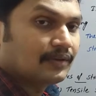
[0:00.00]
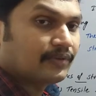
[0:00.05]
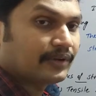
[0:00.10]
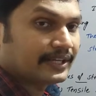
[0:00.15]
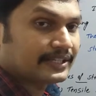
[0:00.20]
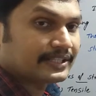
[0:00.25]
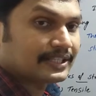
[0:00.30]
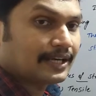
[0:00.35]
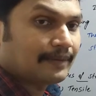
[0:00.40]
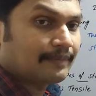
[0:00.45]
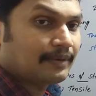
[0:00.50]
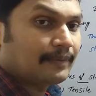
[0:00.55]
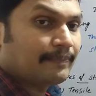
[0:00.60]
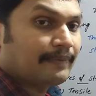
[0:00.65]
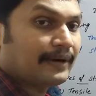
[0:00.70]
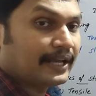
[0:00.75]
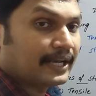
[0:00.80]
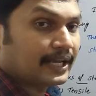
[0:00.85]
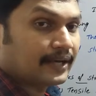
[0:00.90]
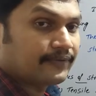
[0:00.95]
For example,
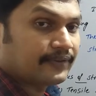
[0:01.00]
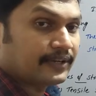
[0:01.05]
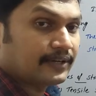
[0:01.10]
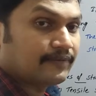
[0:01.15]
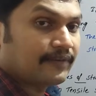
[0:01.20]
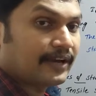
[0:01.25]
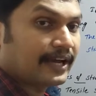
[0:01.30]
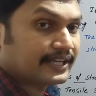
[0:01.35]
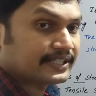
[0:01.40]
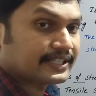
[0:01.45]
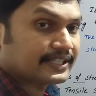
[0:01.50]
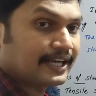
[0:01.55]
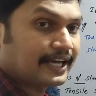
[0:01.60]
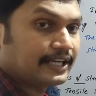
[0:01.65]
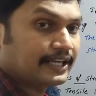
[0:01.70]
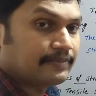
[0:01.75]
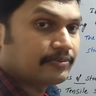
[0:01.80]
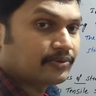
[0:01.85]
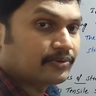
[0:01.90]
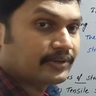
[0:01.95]
paraffin bags
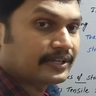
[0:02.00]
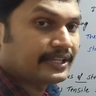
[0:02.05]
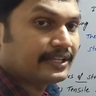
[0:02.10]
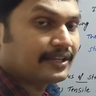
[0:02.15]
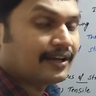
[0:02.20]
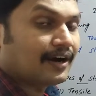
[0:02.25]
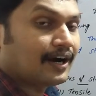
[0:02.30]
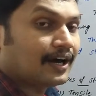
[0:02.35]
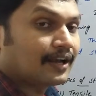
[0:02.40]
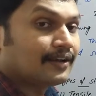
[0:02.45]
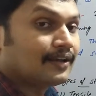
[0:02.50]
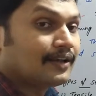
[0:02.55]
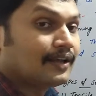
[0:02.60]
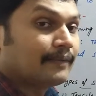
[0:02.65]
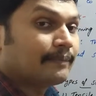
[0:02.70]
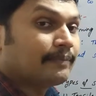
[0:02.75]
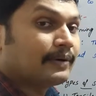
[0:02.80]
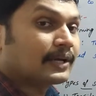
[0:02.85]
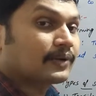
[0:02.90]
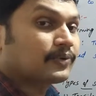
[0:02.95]
and putty are
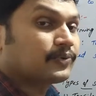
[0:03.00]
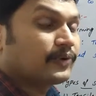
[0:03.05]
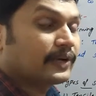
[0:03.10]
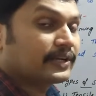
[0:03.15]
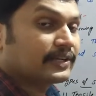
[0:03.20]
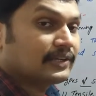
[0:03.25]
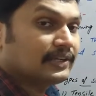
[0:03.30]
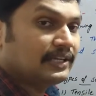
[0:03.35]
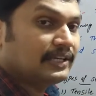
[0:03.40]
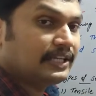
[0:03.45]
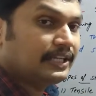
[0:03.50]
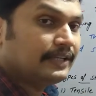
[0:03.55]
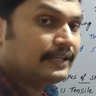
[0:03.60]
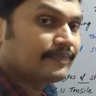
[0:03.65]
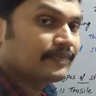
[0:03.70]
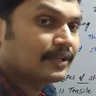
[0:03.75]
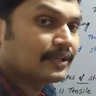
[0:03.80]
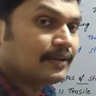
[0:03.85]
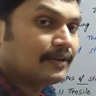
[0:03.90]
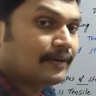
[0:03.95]

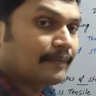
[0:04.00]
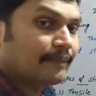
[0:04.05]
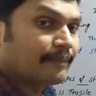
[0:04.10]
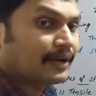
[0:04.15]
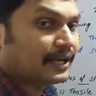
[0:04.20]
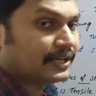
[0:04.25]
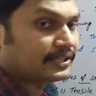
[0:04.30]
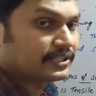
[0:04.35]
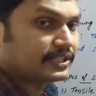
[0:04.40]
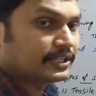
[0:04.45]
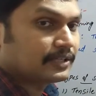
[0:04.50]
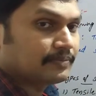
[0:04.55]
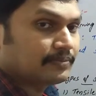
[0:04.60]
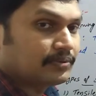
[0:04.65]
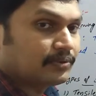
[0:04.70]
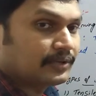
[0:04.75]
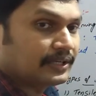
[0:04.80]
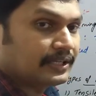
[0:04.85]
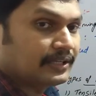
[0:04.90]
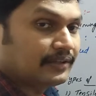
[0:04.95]
perfectly plastic
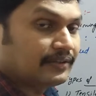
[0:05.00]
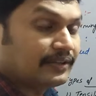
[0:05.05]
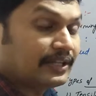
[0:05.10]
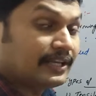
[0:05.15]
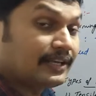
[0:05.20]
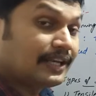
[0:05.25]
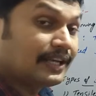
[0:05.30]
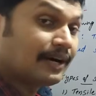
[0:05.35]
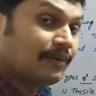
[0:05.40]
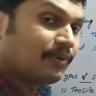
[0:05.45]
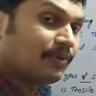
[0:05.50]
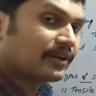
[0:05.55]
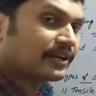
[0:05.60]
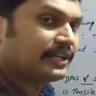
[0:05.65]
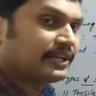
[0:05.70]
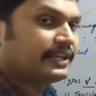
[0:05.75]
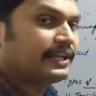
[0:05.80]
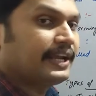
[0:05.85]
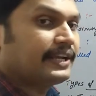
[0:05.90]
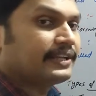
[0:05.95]
body. They never
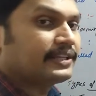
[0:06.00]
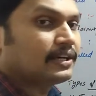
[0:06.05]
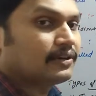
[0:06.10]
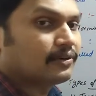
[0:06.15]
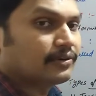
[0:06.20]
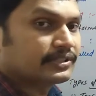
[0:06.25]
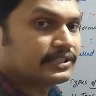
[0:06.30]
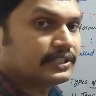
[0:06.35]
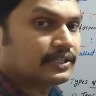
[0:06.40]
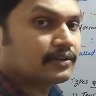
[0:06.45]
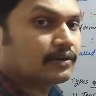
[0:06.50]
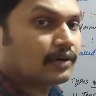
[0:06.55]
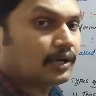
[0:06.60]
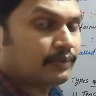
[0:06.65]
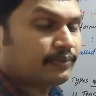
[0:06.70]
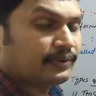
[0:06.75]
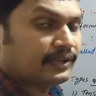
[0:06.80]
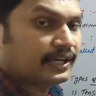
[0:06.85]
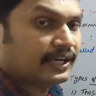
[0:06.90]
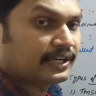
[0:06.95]
regain the original
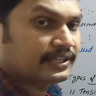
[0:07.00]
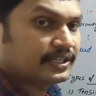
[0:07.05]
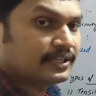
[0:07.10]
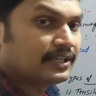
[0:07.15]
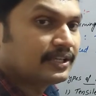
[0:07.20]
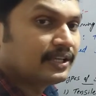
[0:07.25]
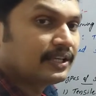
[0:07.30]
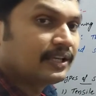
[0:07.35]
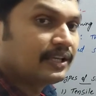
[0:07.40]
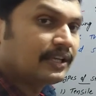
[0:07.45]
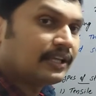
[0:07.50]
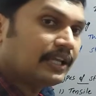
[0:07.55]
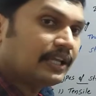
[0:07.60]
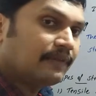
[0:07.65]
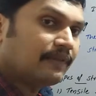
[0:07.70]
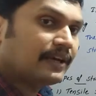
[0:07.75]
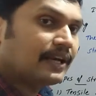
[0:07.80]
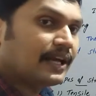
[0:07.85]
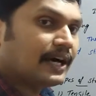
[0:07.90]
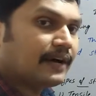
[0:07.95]
configuration
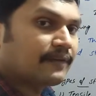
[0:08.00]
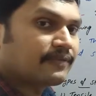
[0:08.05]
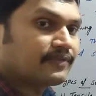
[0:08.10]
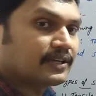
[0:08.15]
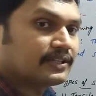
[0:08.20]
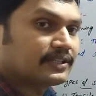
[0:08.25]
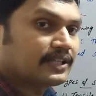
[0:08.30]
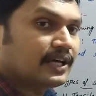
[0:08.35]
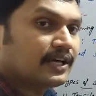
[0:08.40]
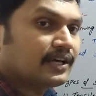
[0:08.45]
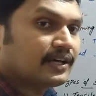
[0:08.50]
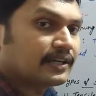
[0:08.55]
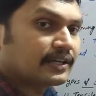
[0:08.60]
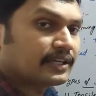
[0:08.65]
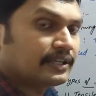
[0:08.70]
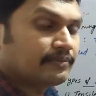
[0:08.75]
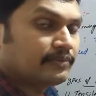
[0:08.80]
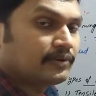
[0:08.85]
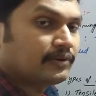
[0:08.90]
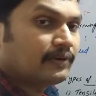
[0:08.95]
even after the
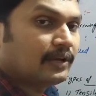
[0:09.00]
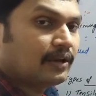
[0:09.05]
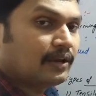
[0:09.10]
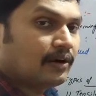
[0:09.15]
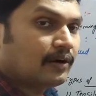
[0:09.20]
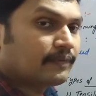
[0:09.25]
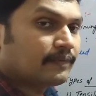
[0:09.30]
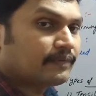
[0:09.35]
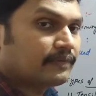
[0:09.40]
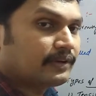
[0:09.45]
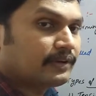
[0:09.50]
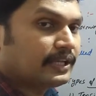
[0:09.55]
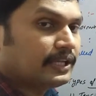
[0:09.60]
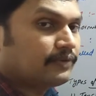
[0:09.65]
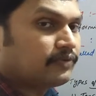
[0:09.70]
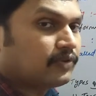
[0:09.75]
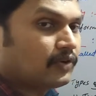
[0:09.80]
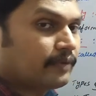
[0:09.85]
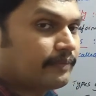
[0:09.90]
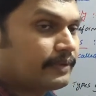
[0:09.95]
removal of
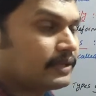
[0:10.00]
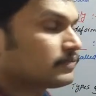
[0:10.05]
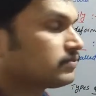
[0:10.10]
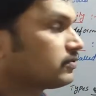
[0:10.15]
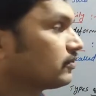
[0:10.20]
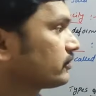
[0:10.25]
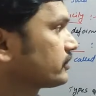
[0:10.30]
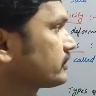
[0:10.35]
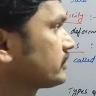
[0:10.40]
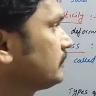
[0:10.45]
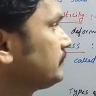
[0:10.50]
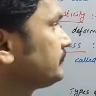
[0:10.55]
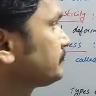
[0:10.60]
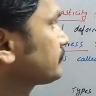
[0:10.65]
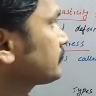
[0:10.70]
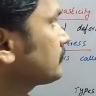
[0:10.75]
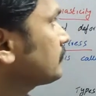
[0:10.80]
deforming force.